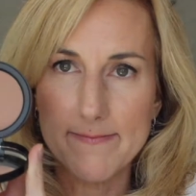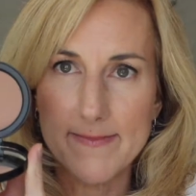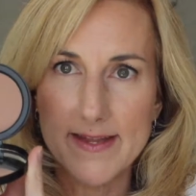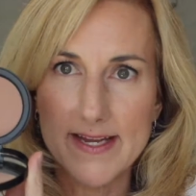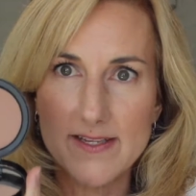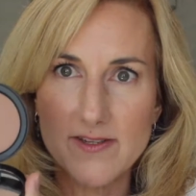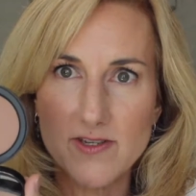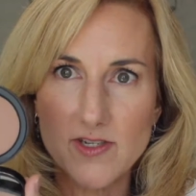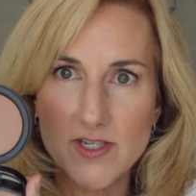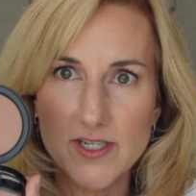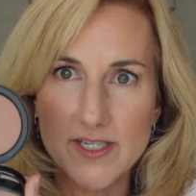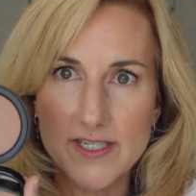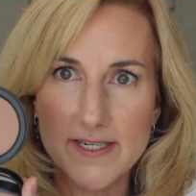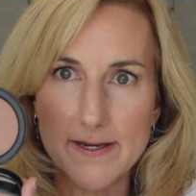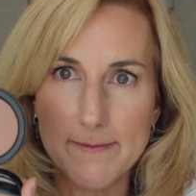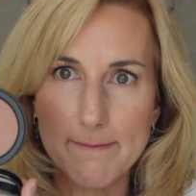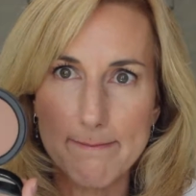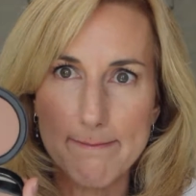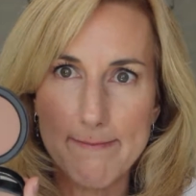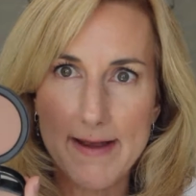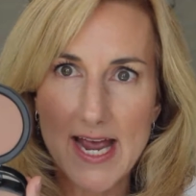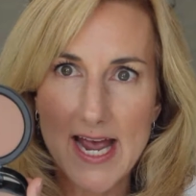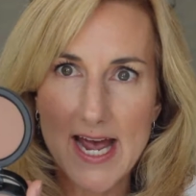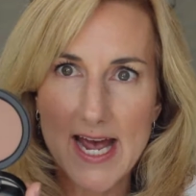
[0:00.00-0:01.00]
It's just a
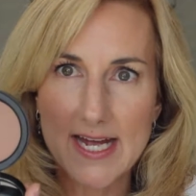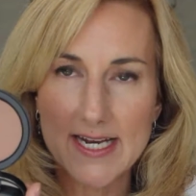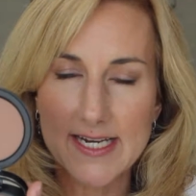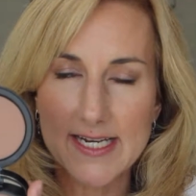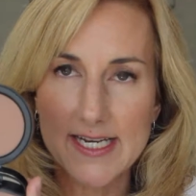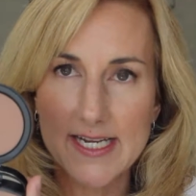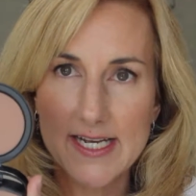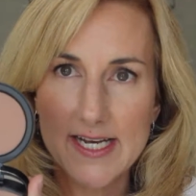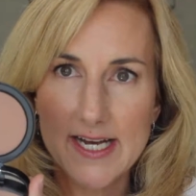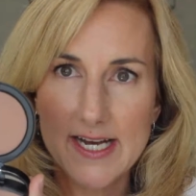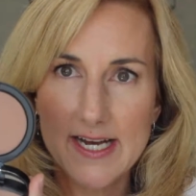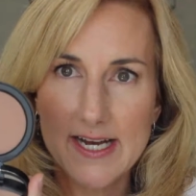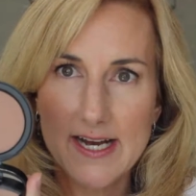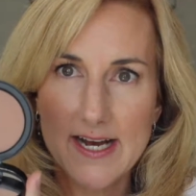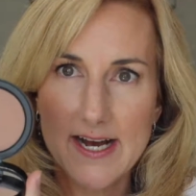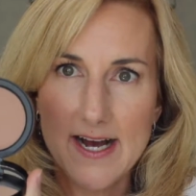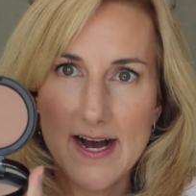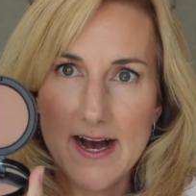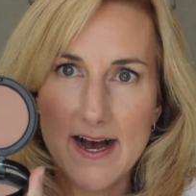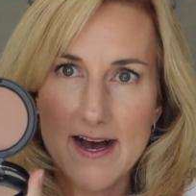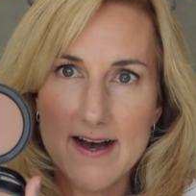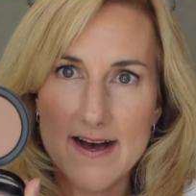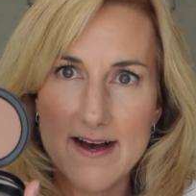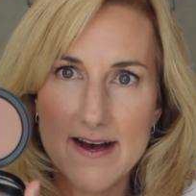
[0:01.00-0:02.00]
matte
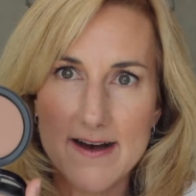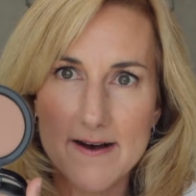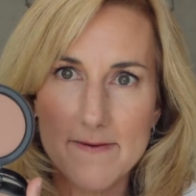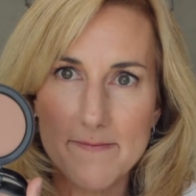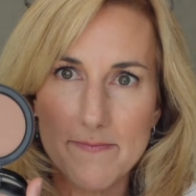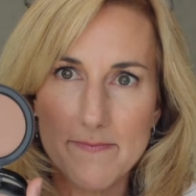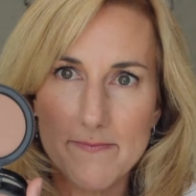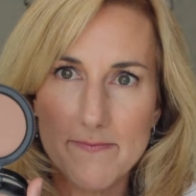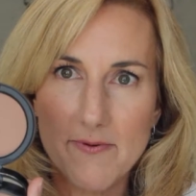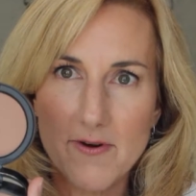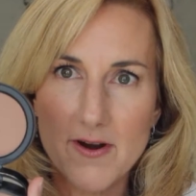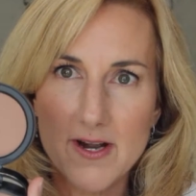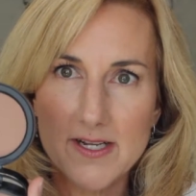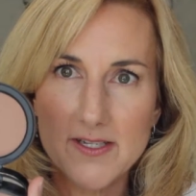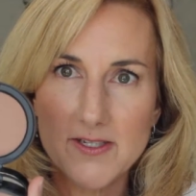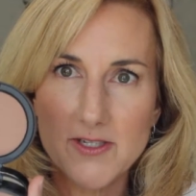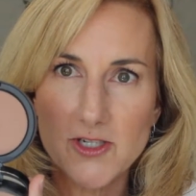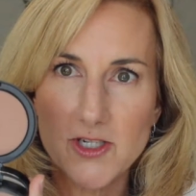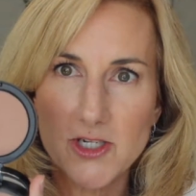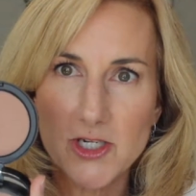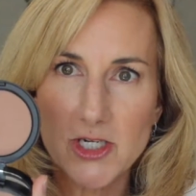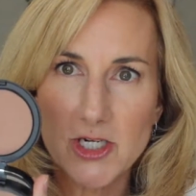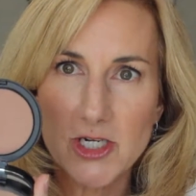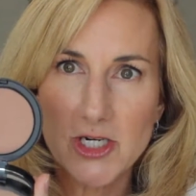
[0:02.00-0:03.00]

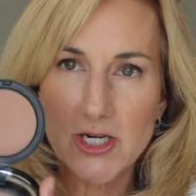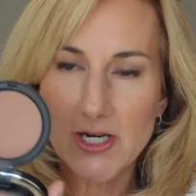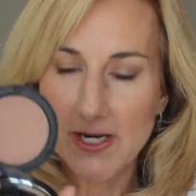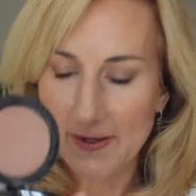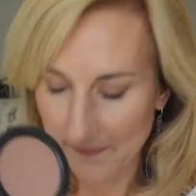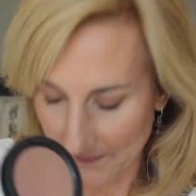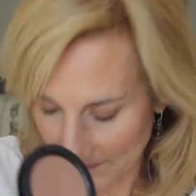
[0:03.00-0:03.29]
bronzer,